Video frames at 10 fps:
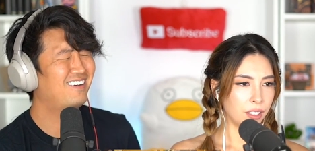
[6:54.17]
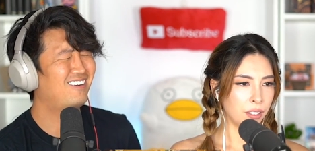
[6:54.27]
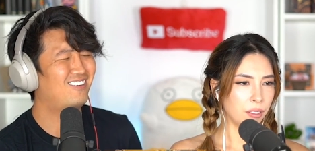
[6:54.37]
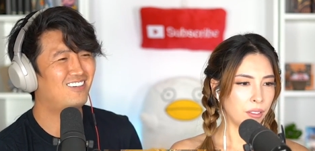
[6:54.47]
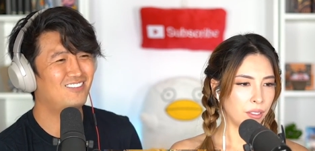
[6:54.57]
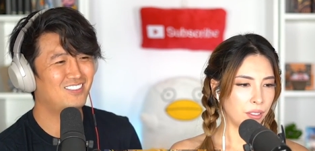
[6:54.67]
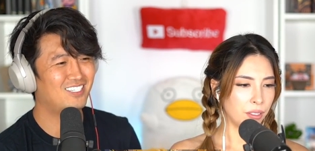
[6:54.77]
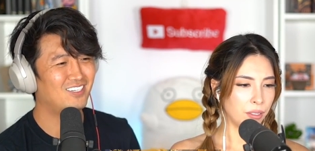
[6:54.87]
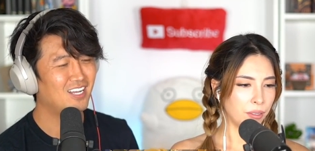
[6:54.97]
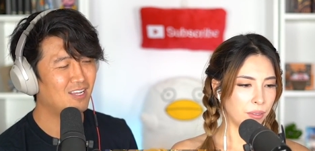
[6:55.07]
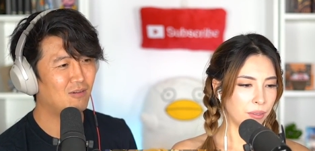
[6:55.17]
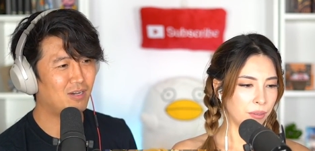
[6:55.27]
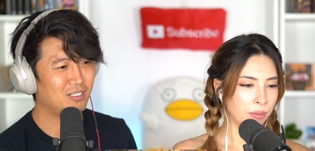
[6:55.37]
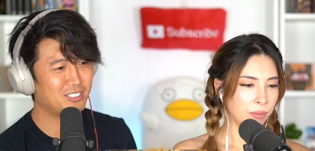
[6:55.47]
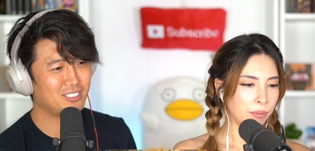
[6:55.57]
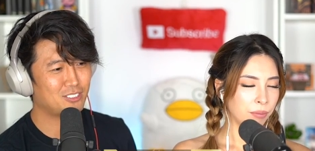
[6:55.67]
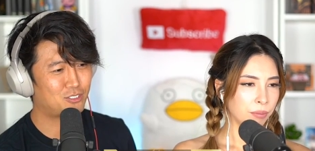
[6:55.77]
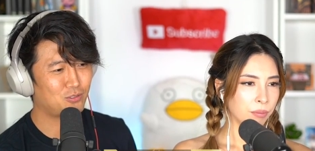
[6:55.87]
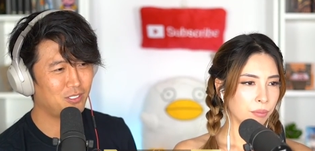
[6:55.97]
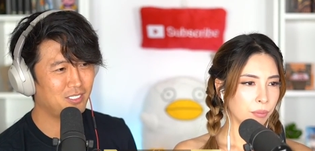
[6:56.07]
Speaker 1: Oh no. Why don't she just
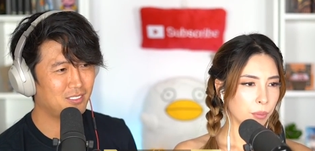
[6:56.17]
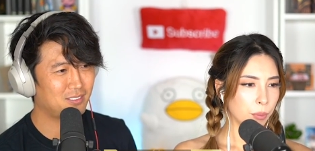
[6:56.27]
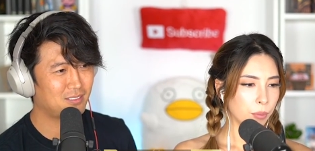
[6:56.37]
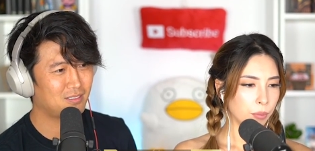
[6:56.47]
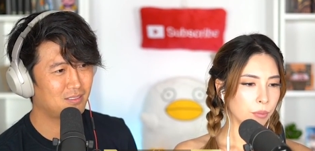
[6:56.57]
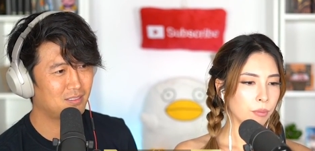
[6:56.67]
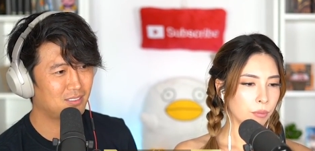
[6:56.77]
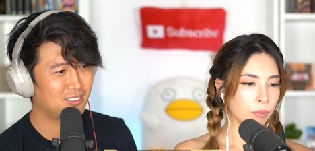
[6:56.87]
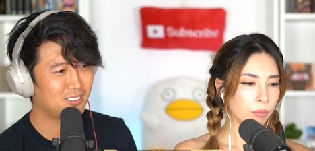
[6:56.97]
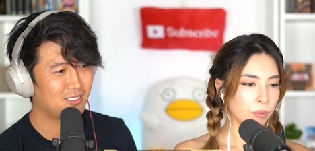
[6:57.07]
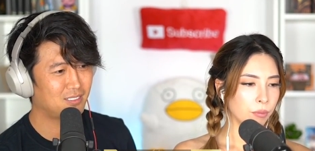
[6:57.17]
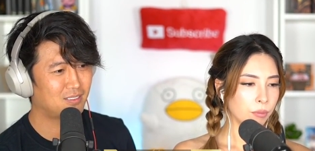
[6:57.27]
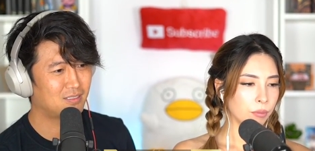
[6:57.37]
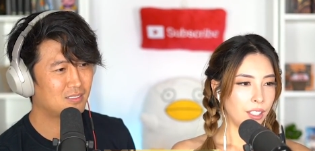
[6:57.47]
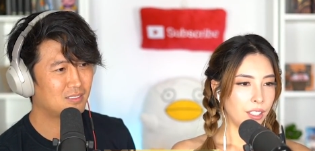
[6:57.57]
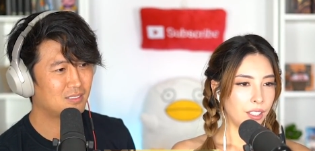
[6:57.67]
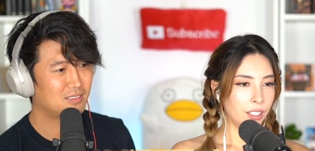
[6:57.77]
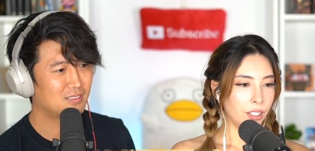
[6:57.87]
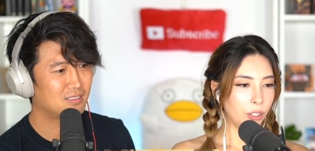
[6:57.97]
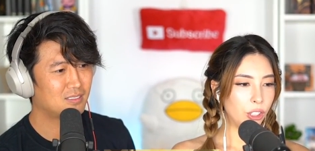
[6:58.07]
join Shield Hero?
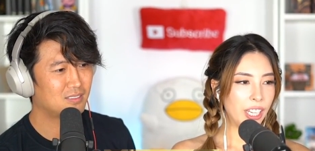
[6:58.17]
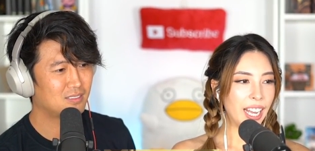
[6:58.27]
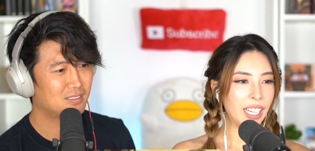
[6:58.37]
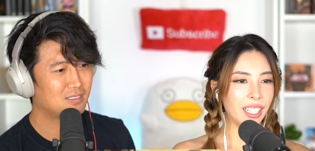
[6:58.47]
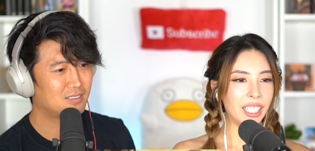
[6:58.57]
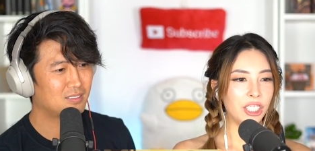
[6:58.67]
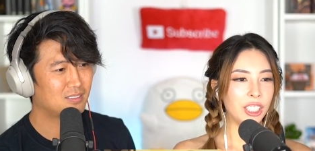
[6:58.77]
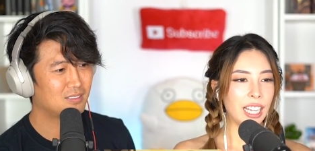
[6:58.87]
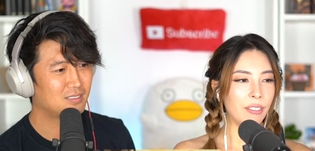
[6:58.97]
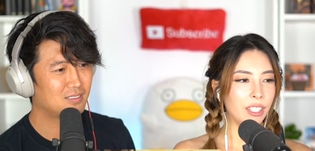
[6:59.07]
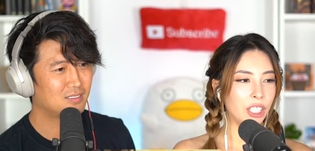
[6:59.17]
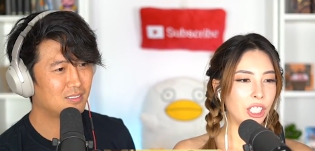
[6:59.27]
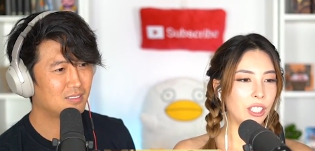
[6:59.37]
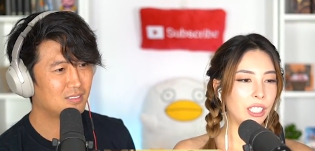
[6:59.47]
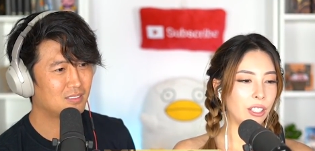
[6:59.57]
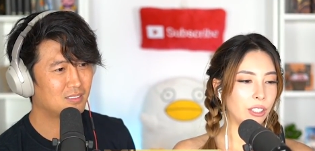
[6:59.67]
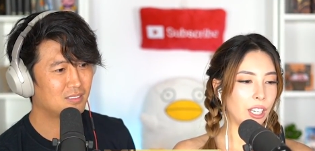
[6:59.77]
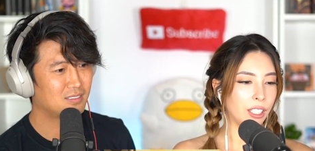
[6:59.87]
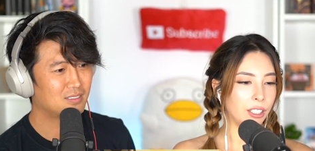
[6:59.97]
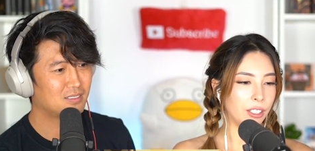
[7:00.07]
Speaker 2: Well, yeah, at least she's having the Shield Hero
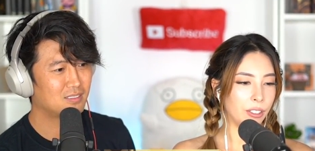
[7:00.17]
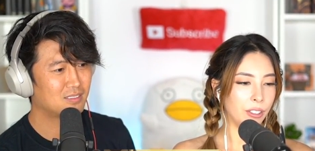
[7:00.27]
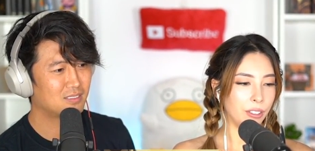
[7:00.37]
talk through